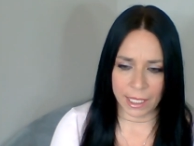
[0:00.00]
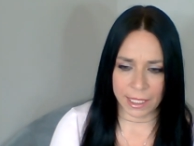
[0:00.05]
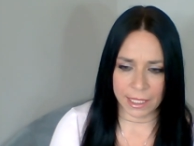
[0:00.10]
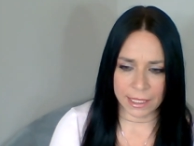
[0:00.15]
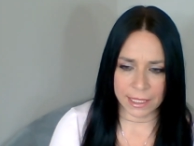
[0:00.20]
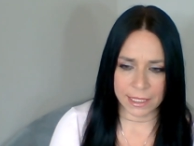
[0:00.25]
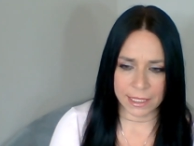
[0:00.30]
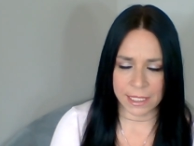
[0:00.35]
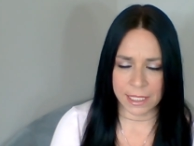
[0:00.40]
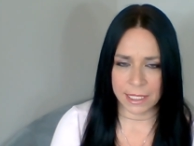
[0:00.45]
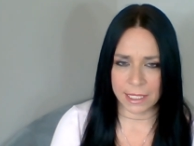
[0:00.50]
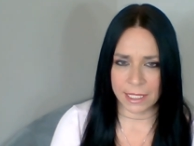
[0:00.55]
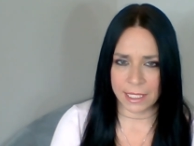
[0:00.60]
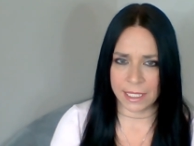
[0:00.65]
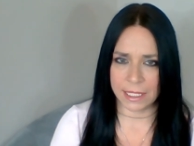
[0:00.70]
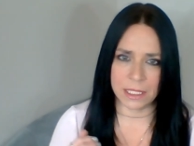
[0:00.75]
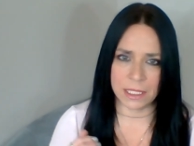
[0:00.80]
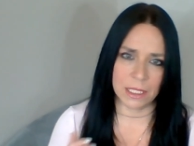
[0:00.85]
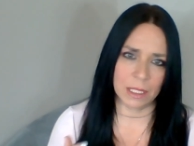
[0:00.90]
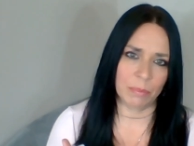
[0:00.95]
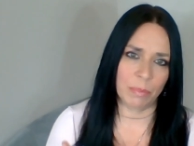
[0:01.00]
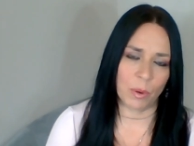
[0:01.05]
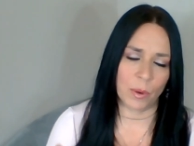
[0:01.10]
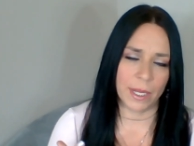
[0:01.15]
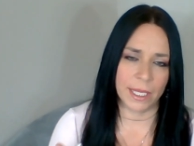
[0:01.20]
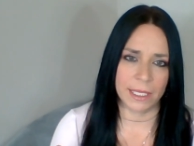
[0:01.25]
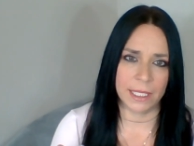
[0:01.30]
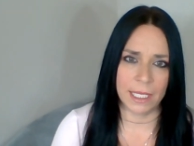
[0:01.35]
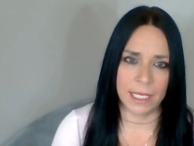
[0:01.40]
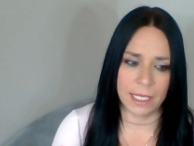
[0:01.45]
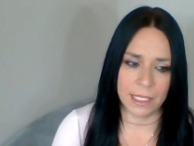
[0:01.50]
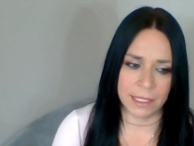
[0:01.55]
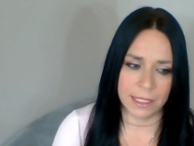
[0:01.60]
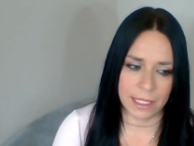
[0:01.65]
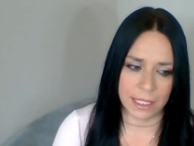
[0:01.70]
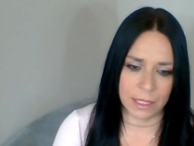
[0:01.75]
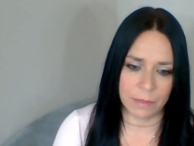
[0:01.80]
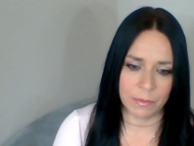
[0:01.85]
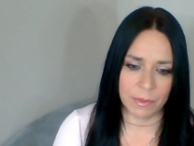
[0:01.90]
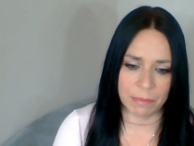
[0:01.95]
It didn't get to the point that it
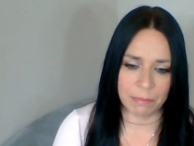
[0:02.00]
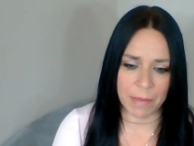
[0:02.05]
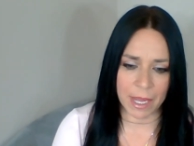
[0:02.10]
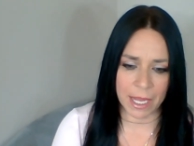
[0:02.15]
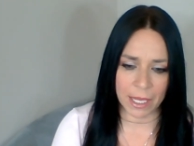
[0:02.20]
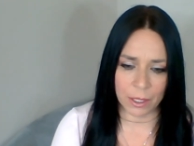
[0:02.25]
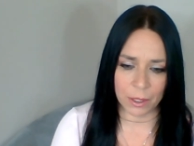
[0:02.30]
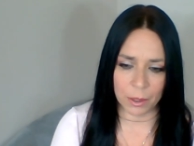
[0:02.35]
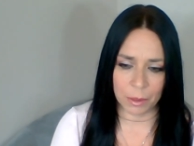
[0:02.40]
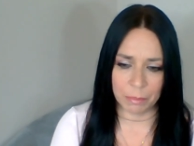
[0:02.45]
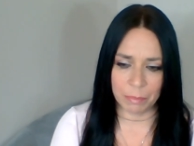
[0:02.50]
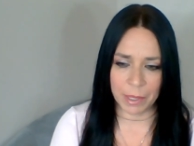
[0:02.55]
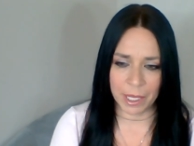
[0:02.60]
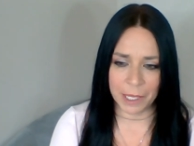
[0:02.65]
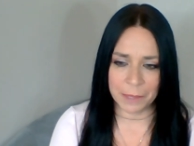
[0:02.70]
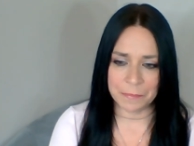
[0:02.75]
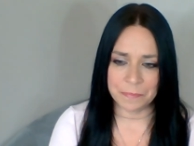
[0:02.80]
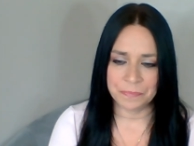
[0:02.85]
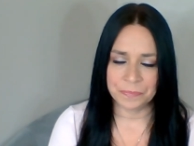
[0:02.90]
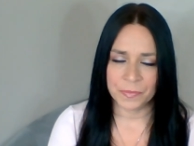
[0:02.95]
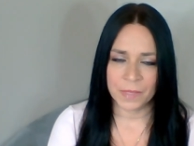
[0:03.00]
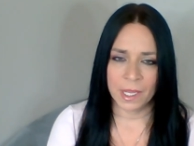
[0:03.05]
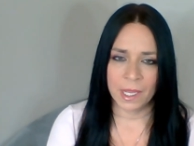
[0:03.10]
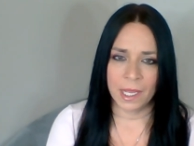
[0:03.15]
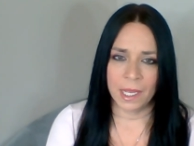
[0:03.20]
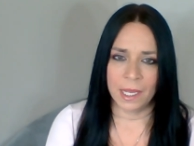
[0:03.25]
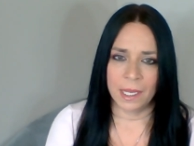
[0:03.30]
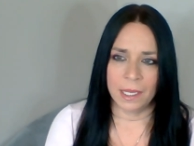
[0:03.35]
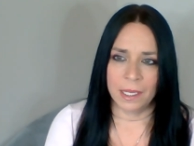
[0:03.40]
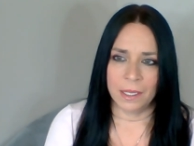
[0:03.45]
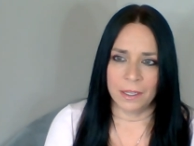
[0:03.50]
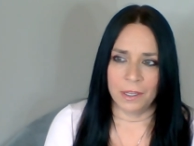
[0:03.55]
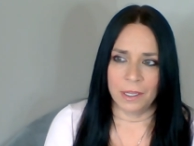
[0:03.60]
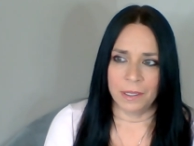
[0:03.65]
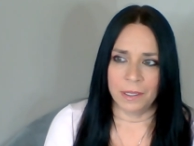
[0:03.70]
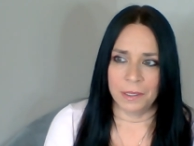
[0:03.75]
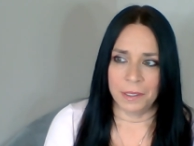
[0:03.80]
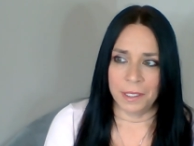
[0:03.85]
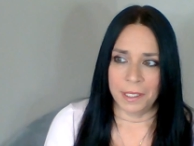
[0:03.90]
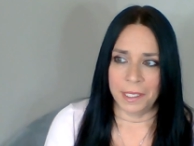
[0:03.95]
did with Michael, but
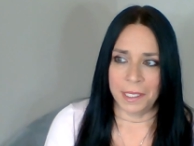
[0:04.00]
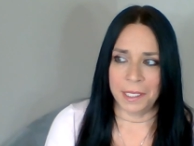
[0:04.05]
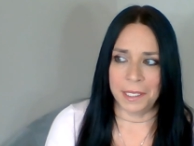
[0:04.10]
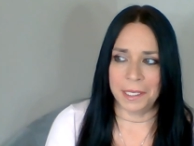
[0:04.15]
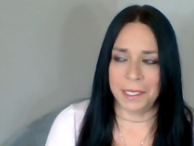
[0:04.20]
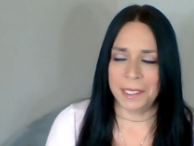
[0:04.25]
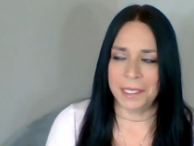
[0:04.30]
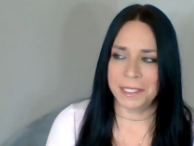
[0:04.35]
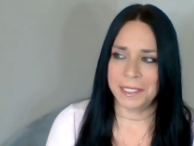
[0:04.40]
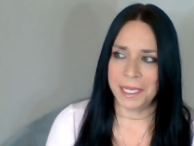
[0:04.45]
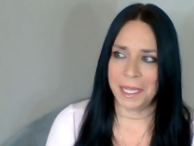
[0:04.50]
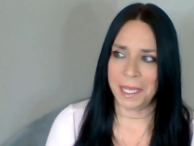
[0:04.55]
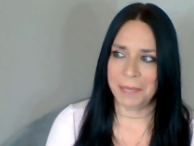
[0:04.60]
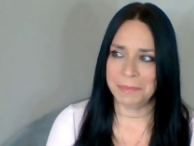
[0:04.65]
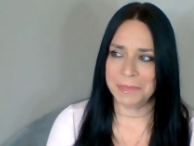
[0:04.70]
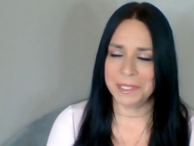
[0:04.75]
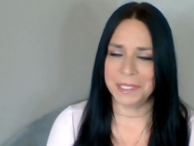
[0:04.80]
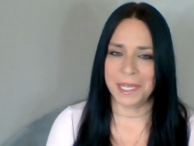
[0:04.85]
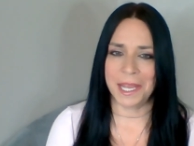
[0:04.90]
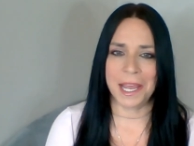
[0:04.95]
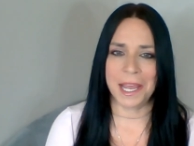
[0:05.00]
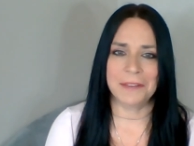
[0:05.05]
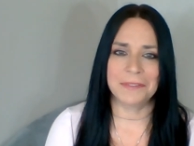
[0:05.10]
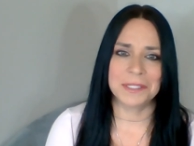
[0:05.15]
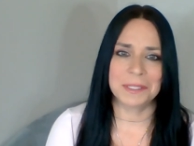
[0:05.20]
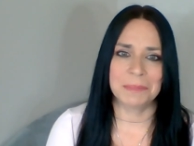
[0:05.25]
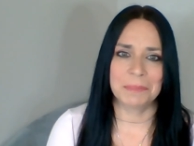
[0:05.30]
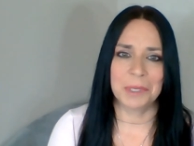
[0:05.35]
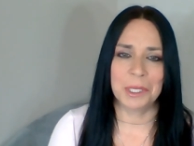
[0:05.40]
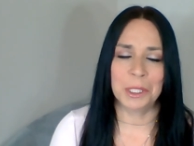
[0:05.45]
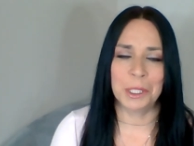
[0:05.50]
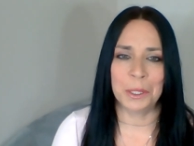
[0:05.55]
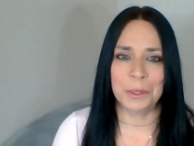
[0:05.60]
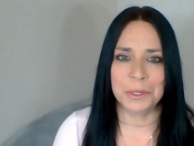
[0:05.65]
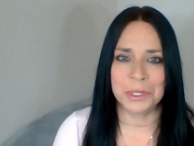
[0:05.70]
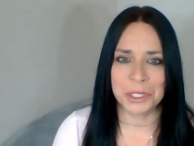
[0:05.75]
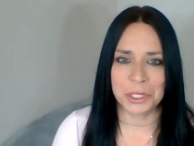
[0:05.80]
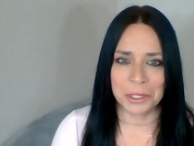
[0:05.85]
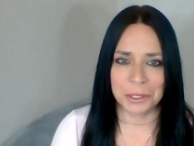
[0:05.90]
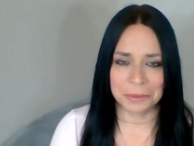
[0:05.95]
in an attempt to have some
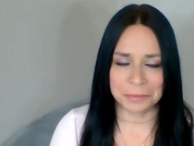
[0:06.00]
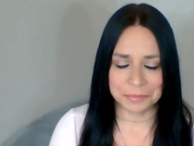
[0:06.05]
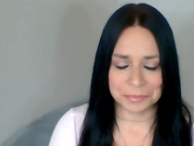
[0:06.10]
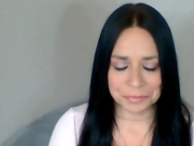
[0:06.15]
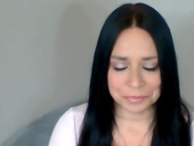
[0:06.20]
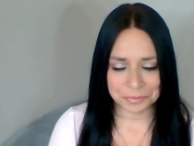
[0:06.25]
closure,